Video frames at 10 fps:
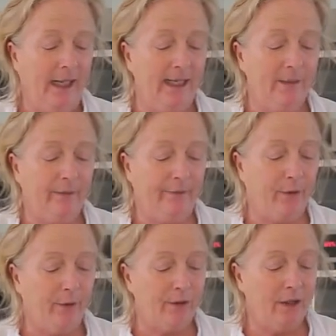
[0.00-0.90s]
is we've
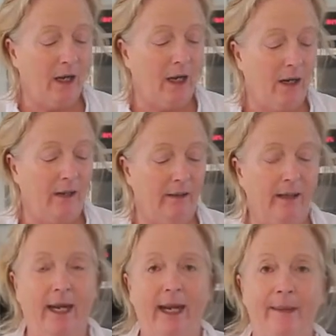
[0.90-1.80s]
cooked
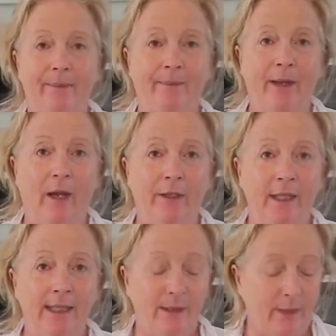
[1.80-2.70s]
our
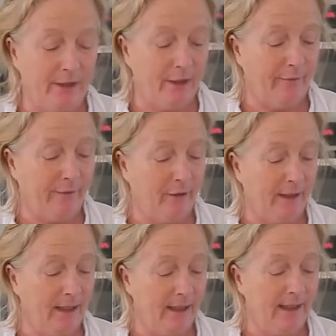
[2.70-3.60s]
onions, sweated off our
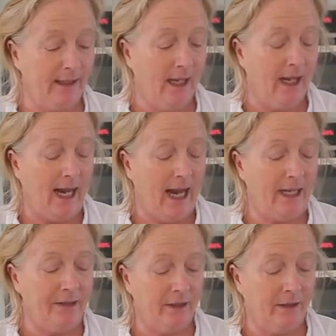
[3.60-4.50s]
onions,
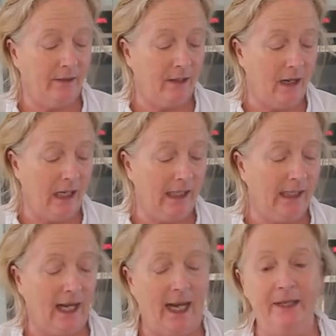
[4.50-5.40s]
and our
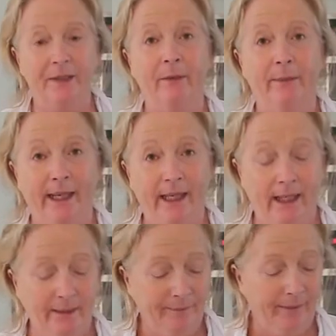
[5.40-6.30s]
garlic and our
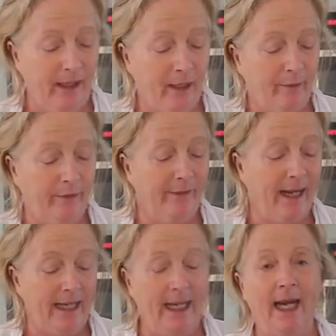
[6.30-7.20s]
bacon. We've
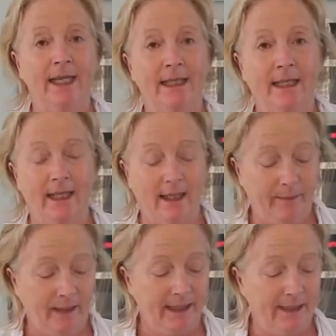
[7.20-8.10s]
then added the
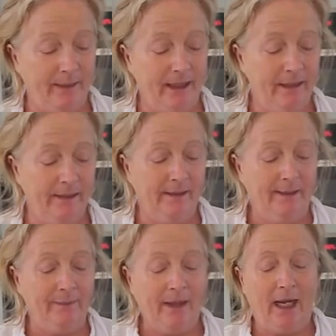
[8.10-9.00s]
mince meat,
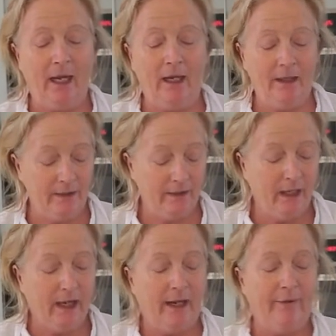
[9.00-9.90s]
and
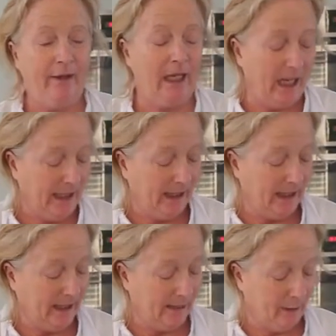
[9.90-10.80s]
if you like at
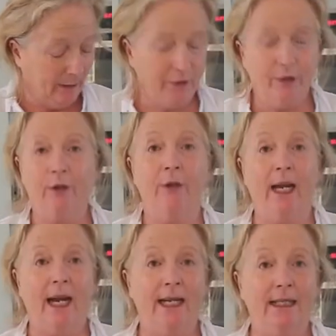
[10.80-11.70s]
this point you could
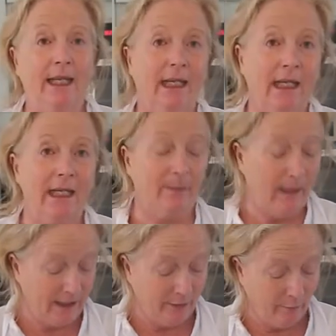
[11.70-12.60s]
add a little
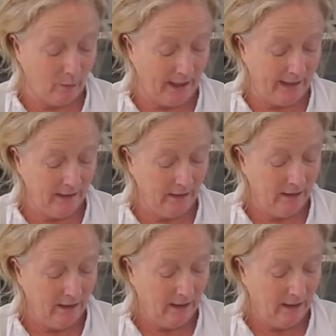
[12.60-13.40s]
splash of wine,